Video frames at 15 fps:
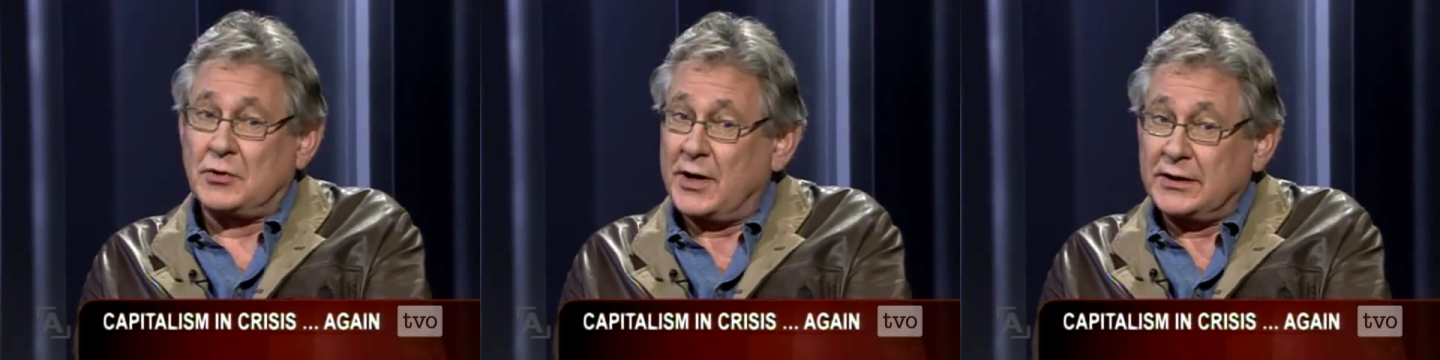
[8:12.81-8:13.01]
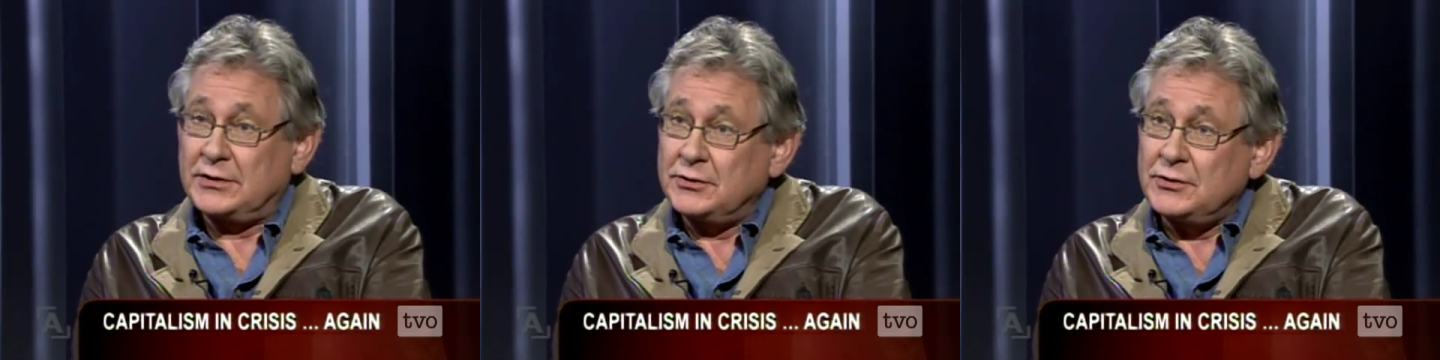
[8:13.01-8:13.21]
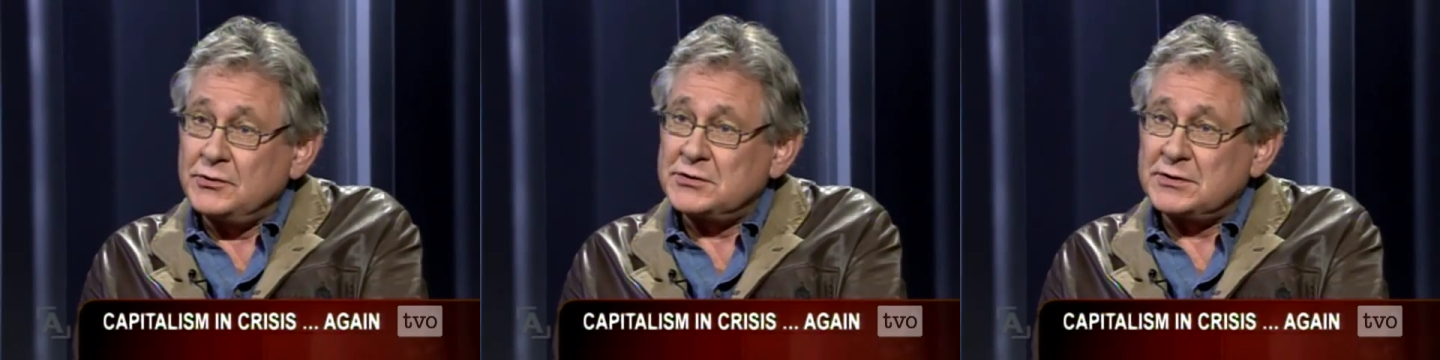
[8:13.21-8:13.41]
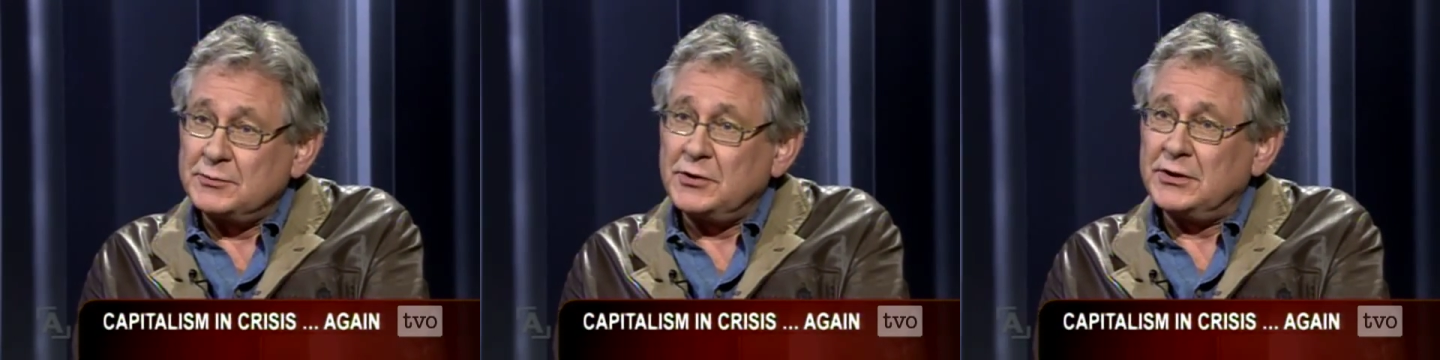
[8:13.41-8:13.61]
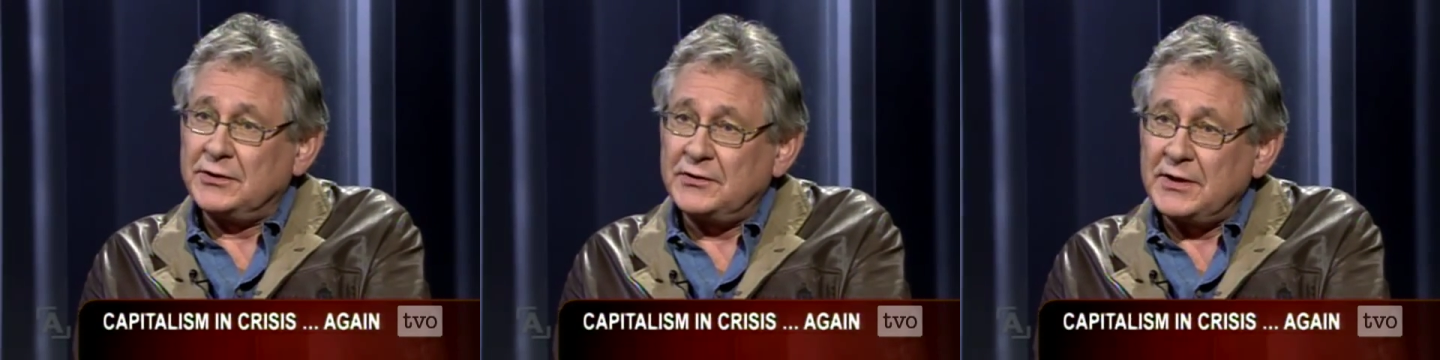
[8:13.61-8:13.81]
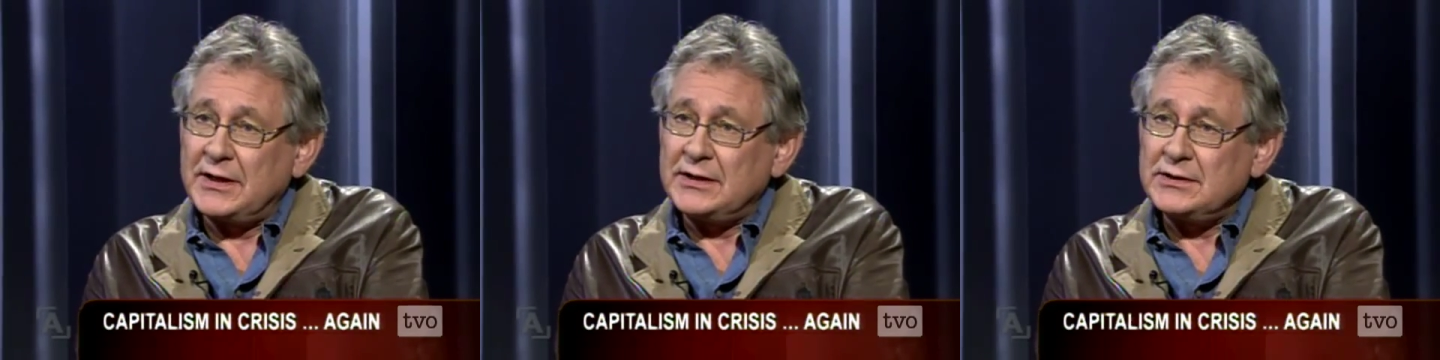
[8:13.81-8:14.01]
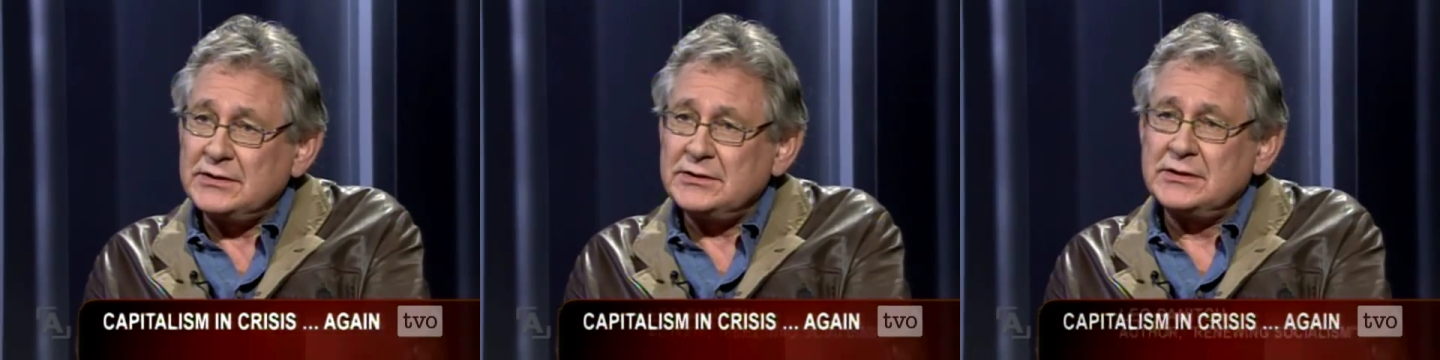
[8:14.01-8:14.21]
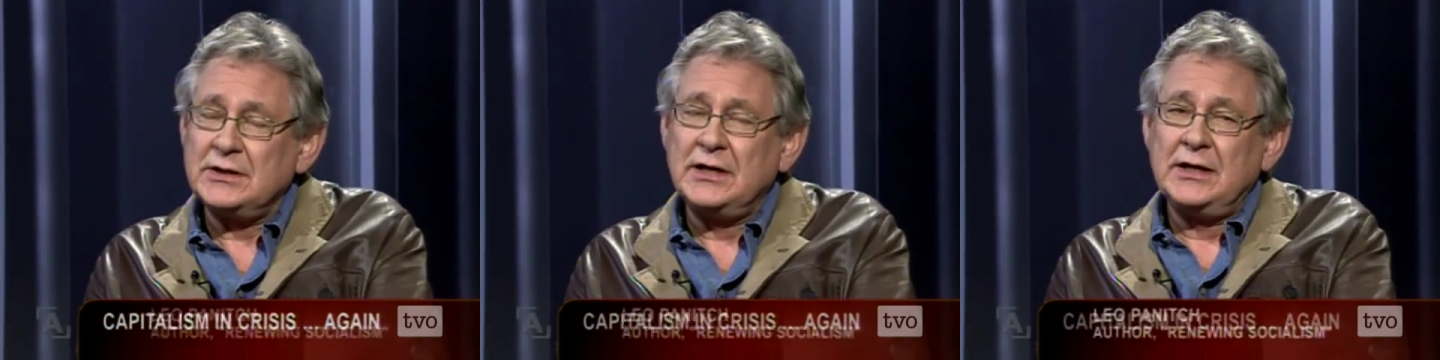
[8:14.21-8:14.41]
trying to do some good
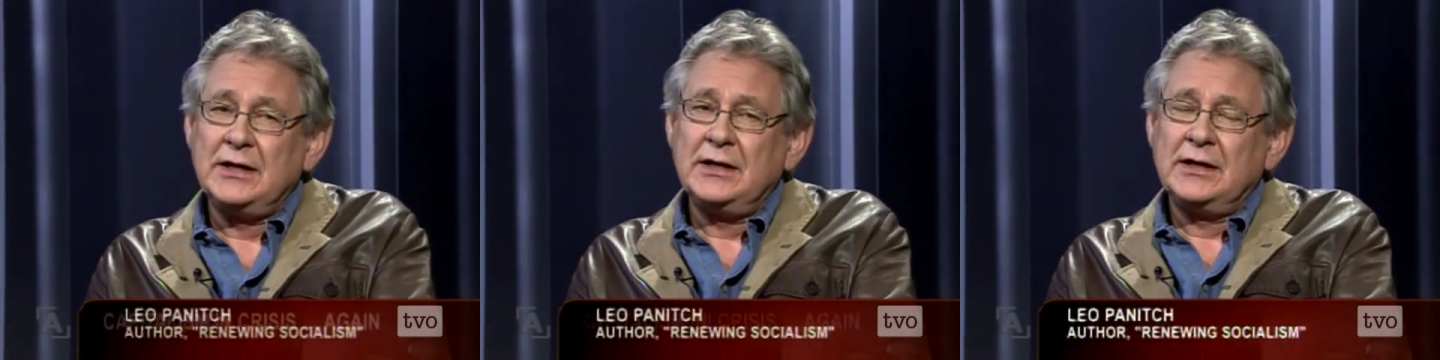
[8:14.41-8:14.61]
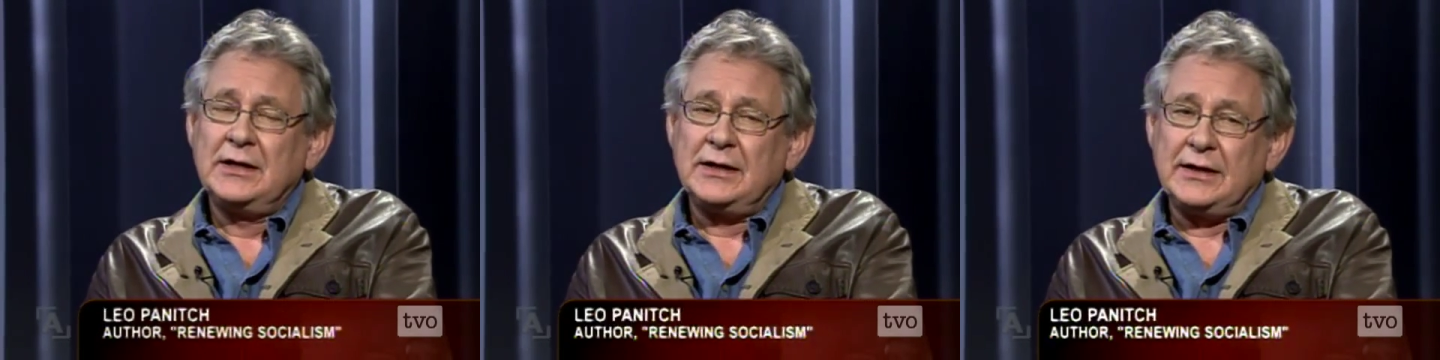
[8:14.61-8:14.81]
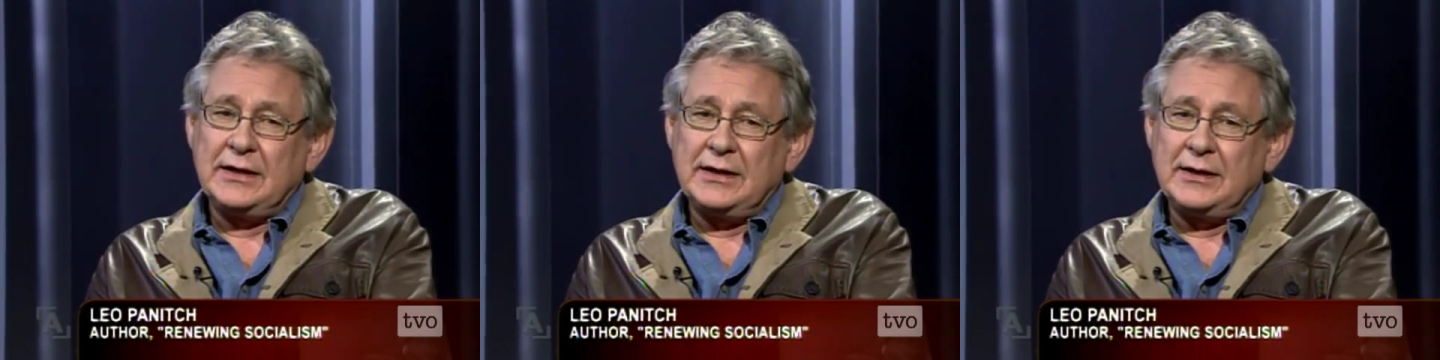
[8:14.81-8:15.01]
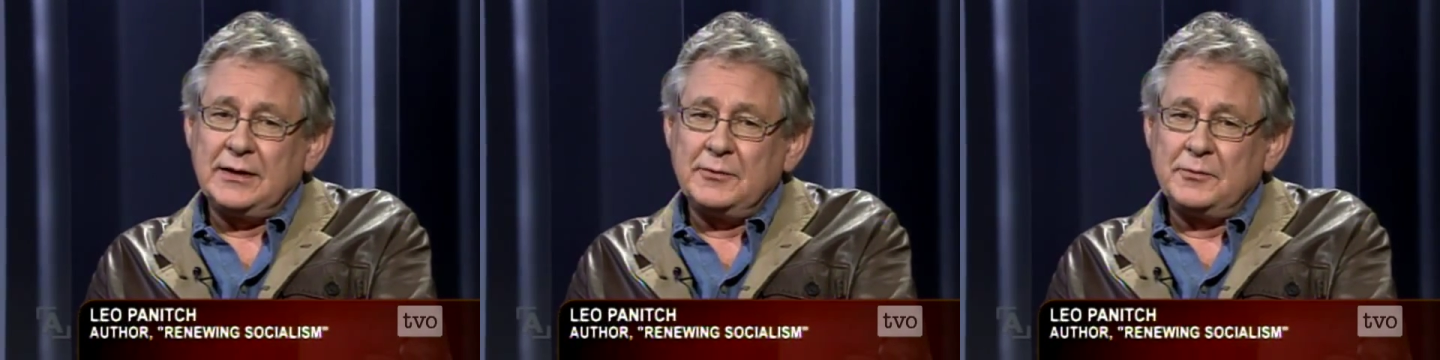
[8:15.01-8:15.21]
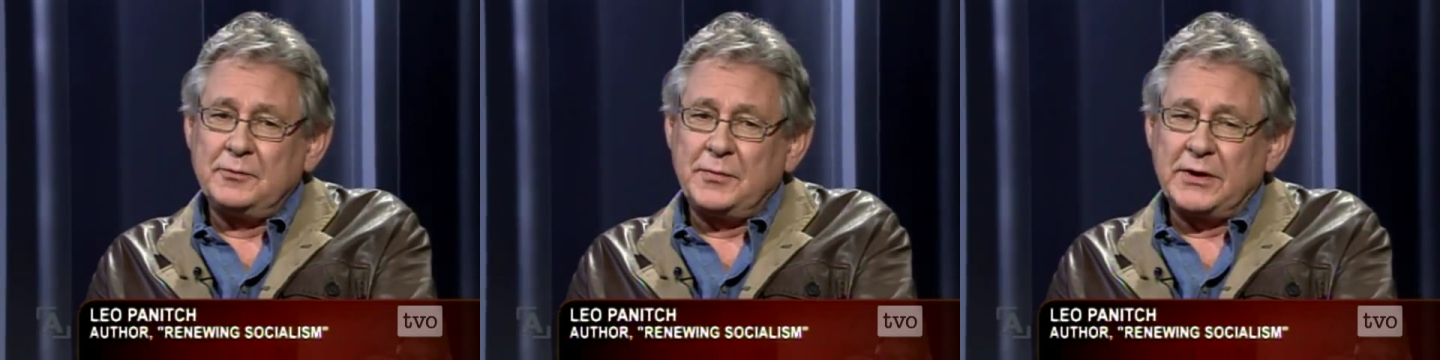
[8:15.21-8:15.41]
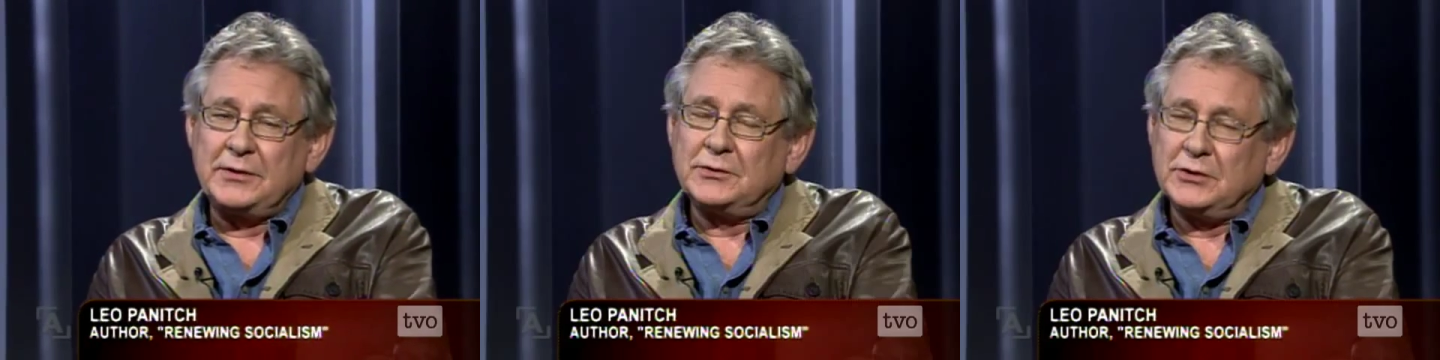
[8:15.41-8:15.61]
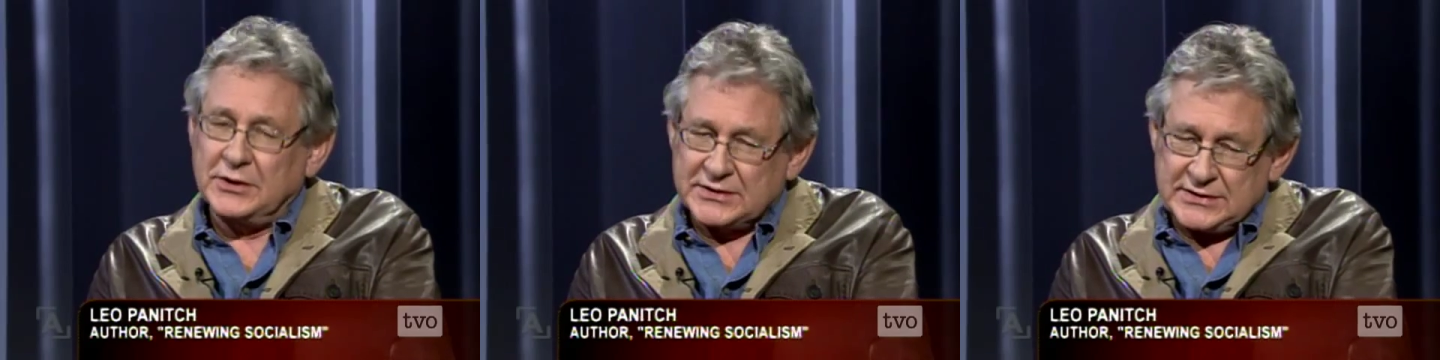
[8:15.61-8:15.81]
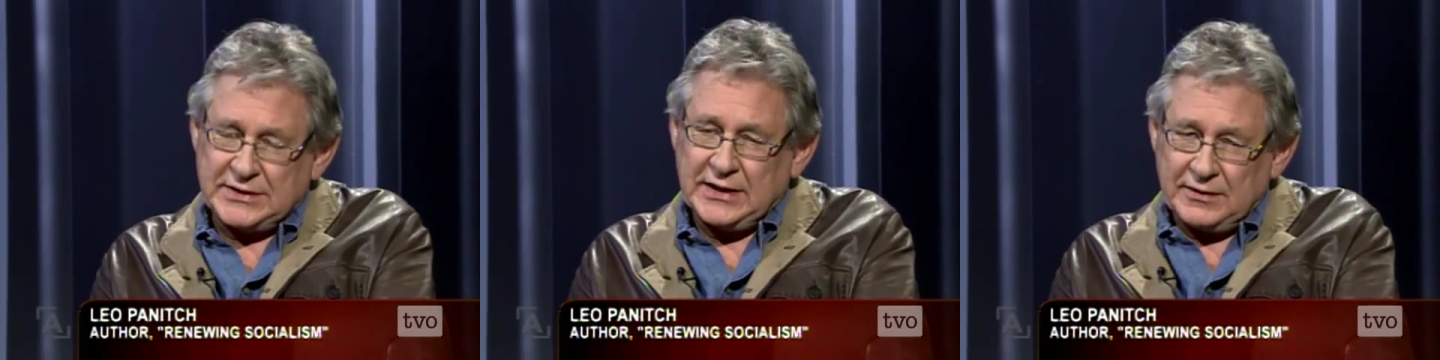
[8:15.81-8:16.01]
things. Uh, but
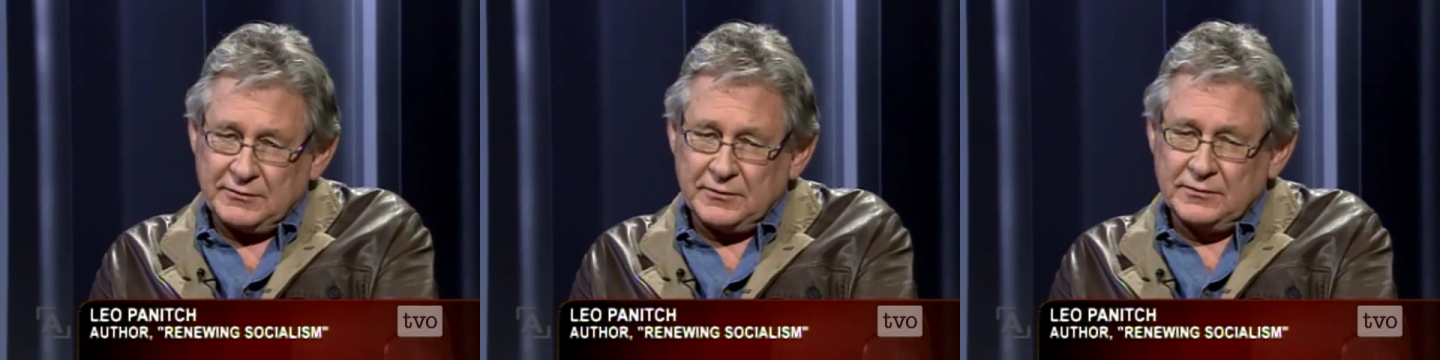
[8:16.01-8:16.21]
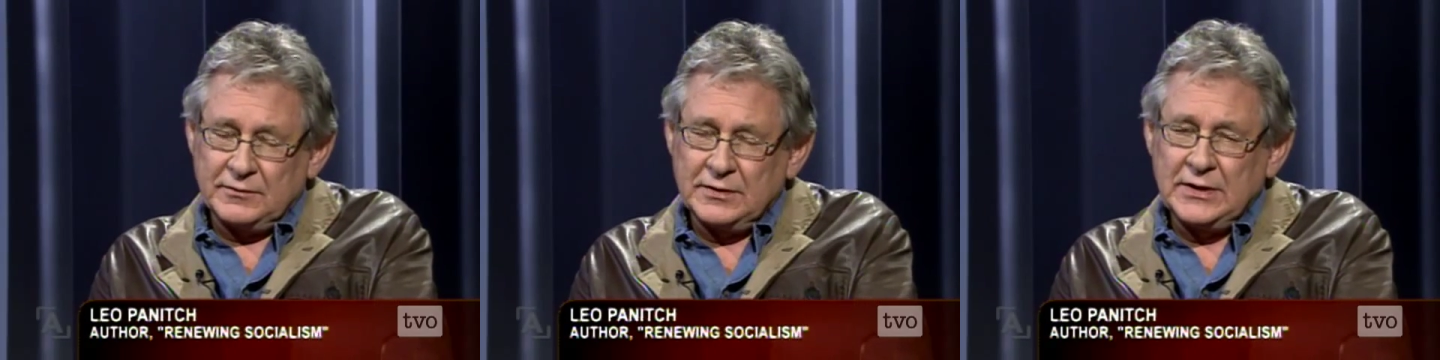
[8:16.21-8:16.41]
look, Steve,